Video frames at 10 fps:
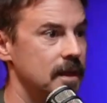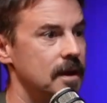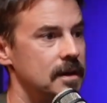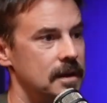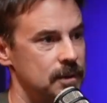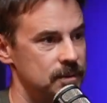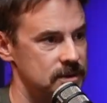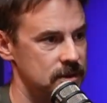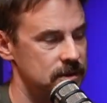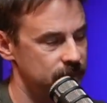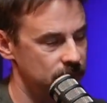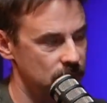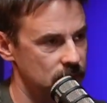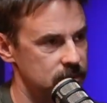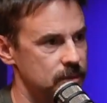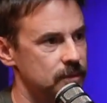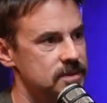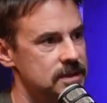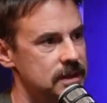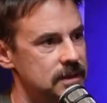And then they would start the foreclosure
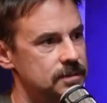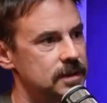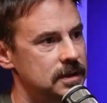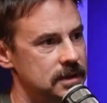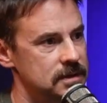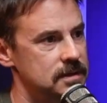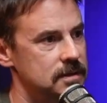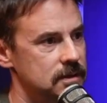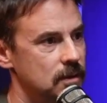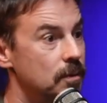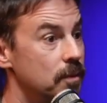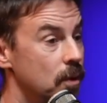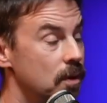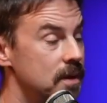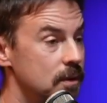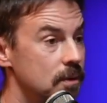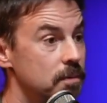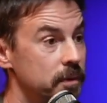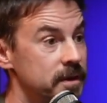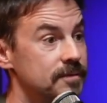proceedings or they
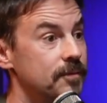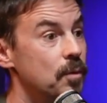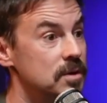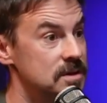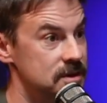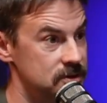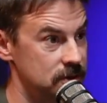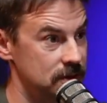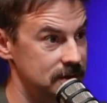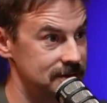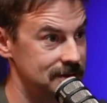would place forced insurance.